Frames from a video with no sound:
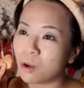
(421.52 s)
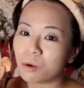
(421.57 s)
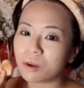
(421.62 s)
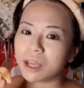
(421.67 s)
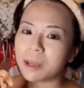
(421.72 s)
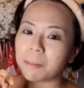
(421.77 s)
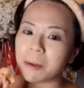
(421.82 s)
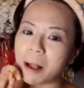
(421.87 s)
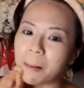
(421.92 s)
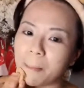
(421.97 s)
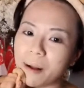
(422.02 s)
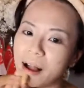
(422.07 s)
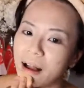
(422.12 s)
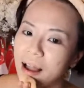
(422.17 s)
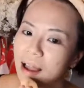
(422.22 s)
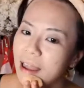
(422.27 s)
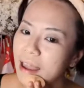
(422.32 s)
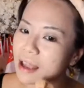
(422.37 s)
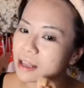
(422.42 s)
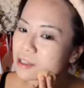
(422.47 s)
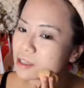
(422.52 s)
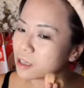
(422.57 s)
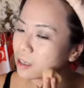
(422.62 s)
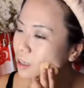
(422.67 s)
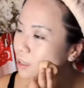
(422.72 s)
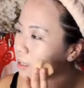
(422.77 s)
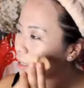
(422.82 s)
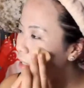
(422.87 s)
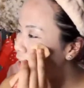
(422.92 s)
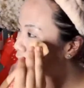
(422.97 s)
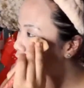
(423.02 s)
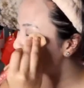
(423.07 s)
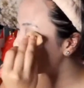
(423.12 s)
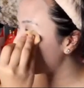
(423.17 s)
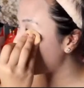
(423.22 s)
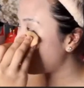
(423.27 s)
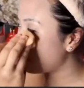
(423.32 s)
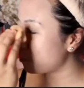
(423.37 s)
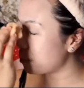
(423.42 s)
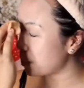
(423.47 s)
Cooking Mama at
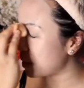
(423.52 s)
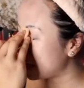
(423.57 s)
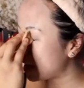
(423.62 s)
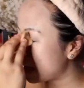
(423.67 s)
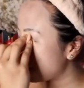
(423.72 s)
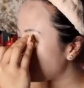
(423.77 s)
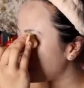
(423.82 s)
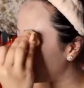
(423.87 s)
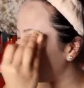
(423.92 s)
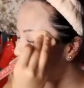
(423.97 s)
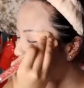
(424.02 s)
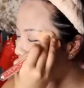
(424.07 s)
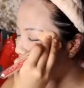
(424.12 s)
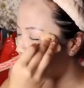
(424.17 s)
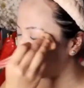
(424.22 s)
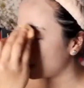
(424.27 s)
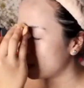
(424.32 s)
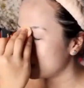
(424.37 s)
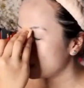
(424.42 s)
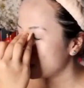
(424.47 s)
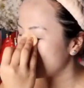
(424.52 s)
12 p.m. earlier.